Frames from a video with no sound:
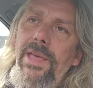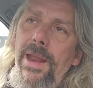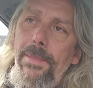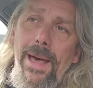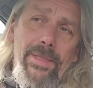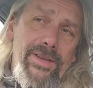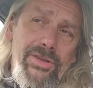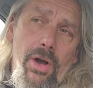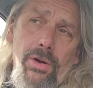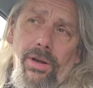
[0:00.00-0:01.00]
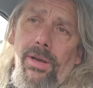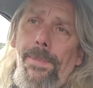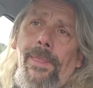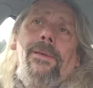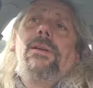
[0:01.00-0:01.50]
then about this song,
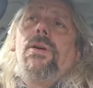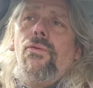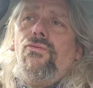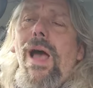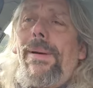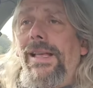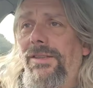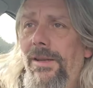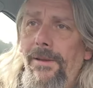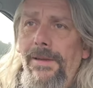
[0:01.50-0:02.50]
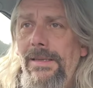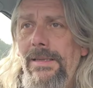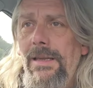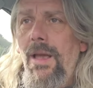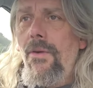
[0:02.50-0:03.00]
Rabbit,
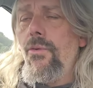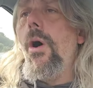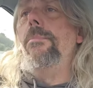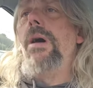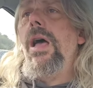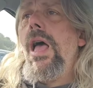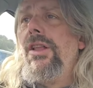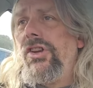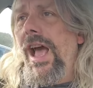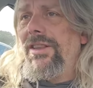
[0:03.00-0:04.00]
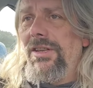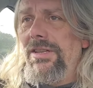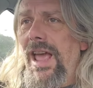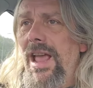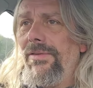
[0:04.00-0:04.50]
from Chaz
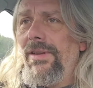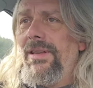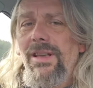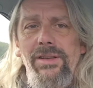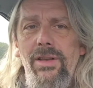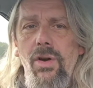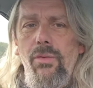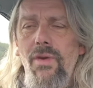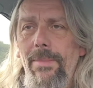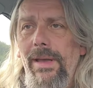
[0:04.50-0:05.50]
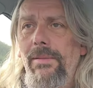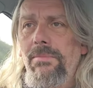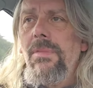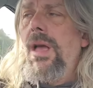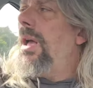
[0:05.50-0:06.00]
and Dave. Is it called Rabbit?
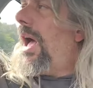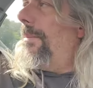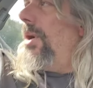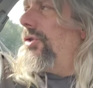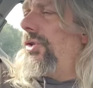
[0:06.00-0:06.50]
I'm not